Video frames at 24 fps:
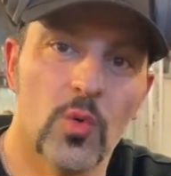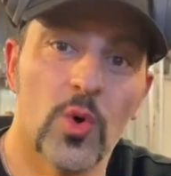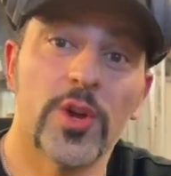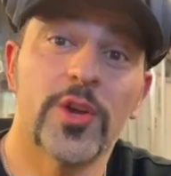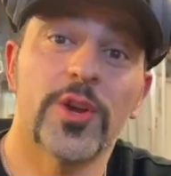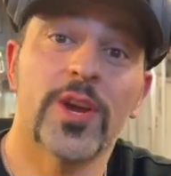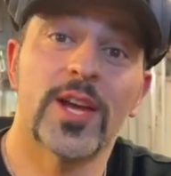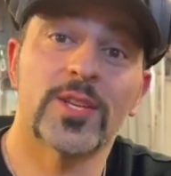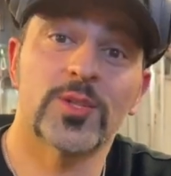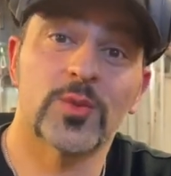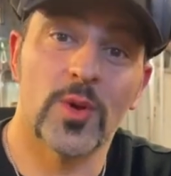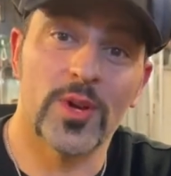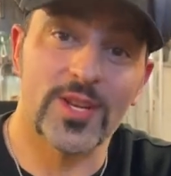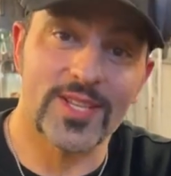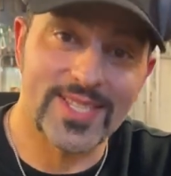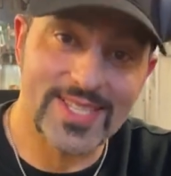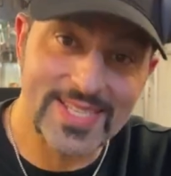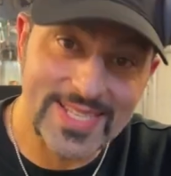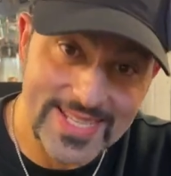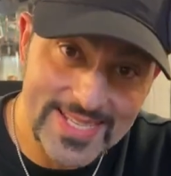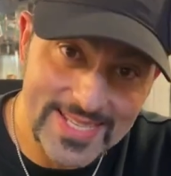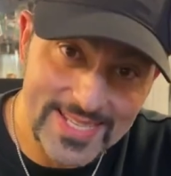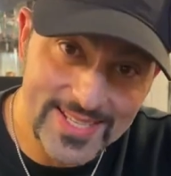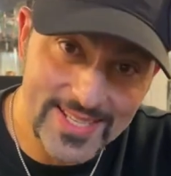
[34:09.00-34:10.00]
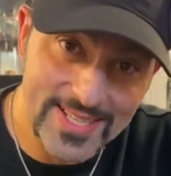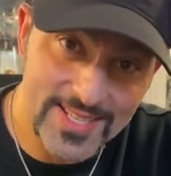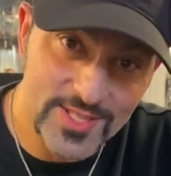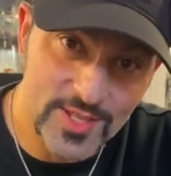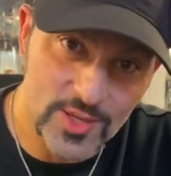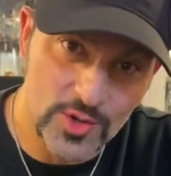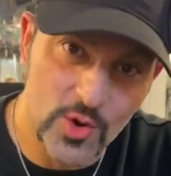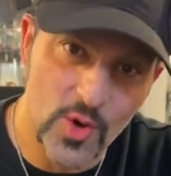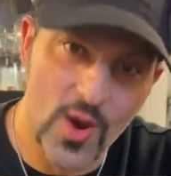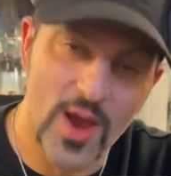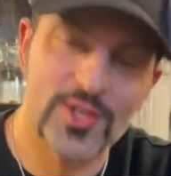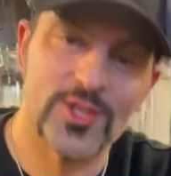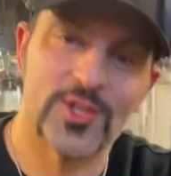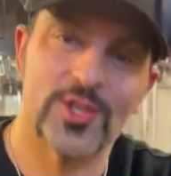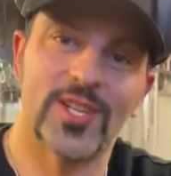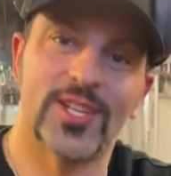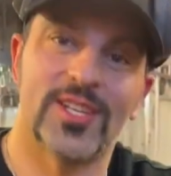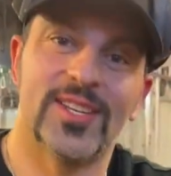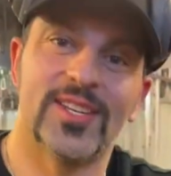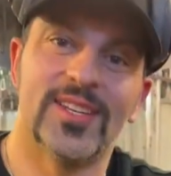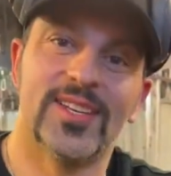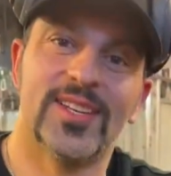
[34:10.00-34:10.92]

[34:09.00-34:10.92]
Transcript: What do you guys want to see is the question.